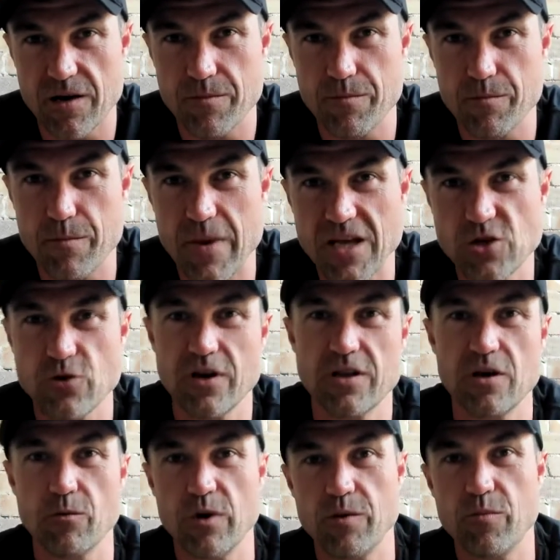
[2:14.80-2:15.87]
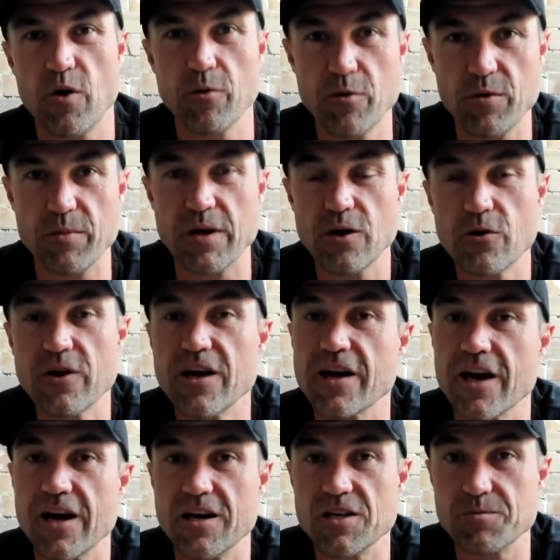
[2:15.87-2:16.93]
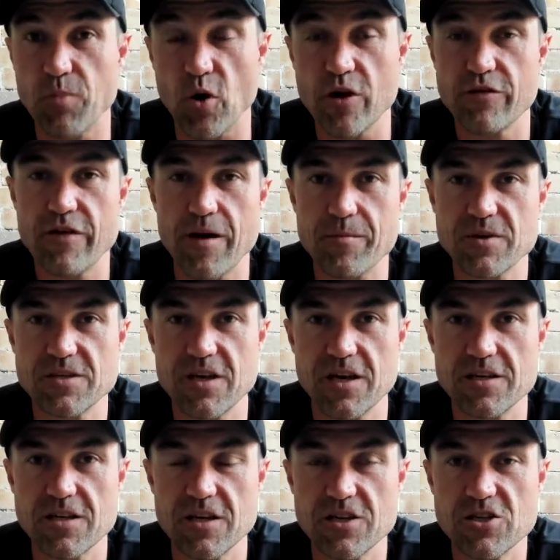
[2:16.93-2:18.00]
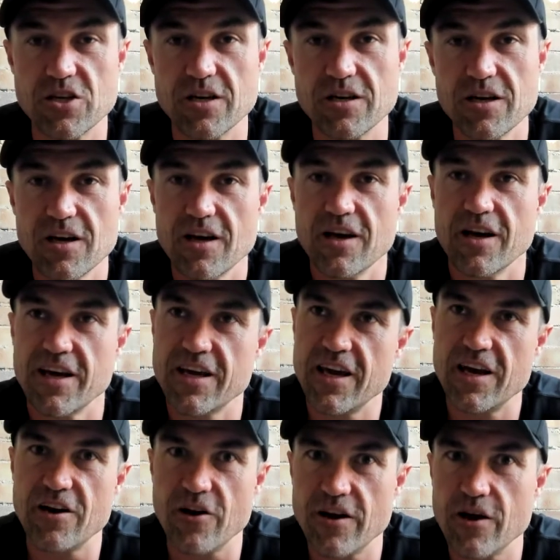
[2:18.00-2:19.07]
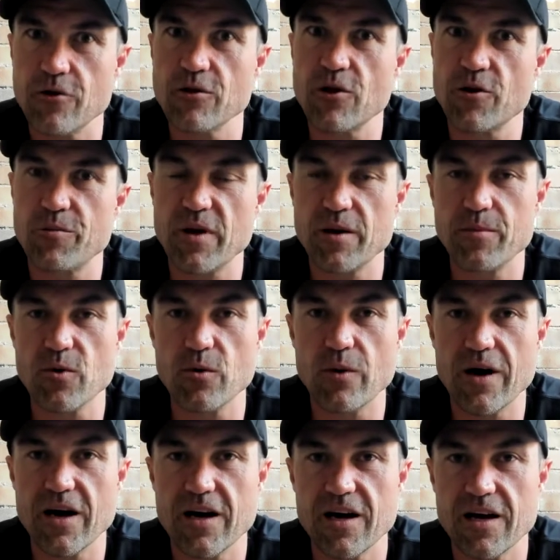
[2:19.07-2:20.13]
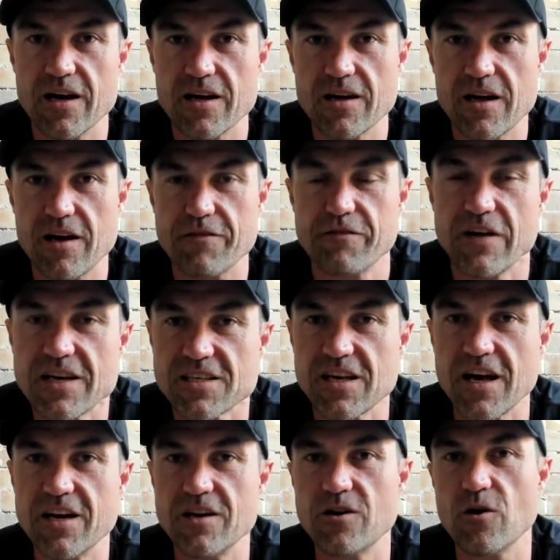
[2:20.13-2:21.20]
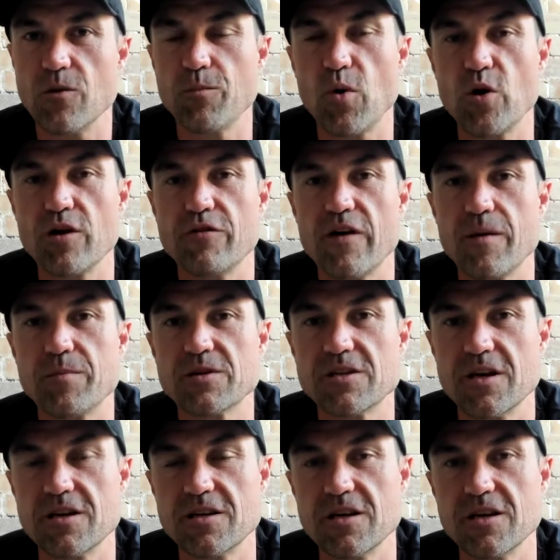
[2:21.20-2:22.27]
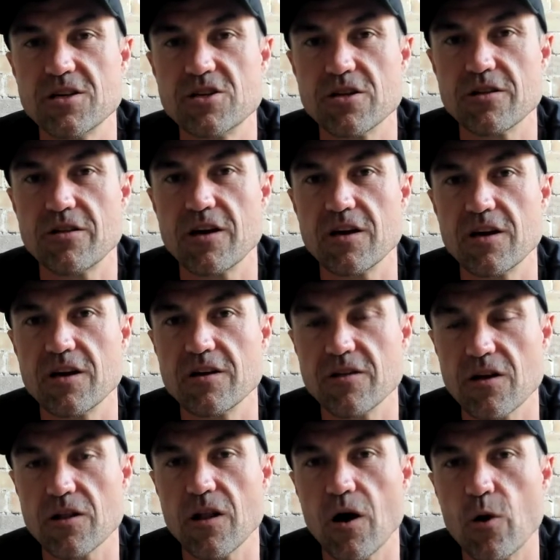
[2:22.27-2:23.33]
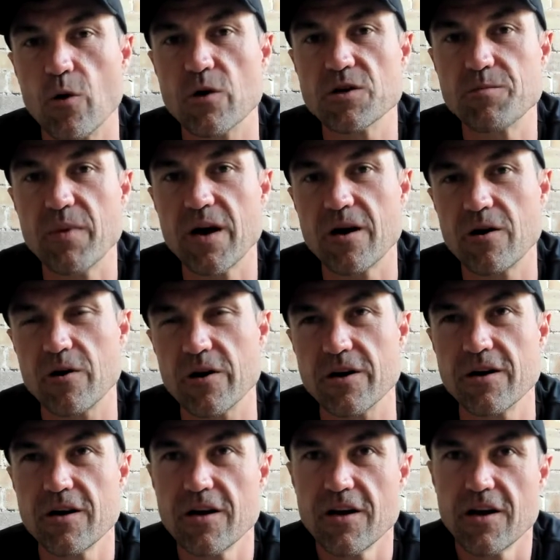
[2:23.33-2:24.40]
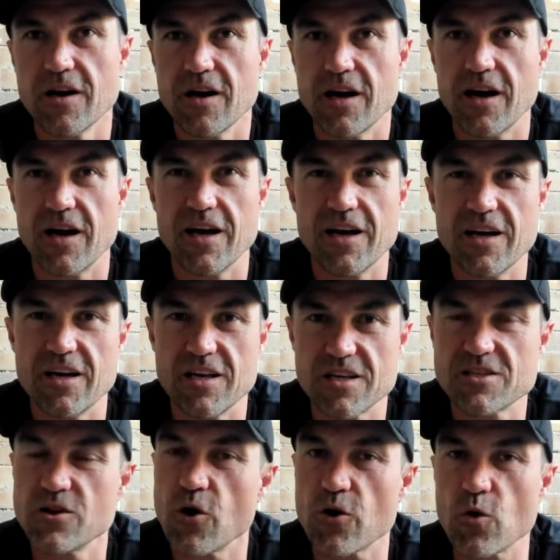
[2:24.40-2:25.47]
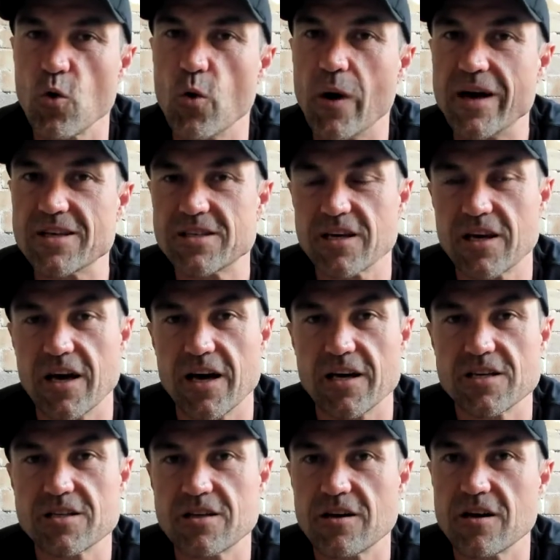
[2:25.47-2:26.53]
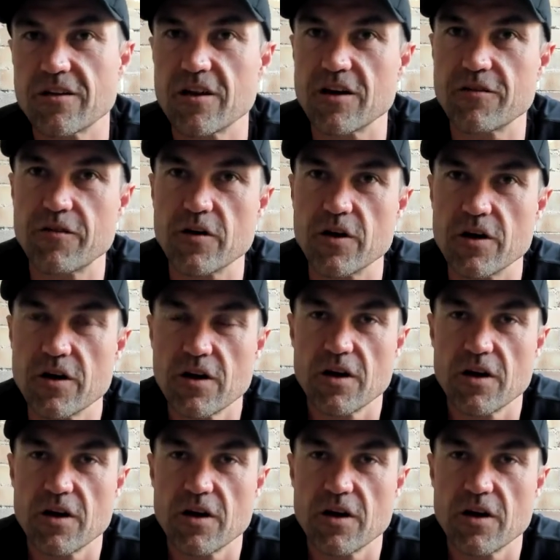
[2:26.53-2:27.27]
metric that we'd probably be looking at is body fat percentage. And again, I know a lot of people are fixated on body fat percentage and thinking that lower is better, and it's not always the case. And I think for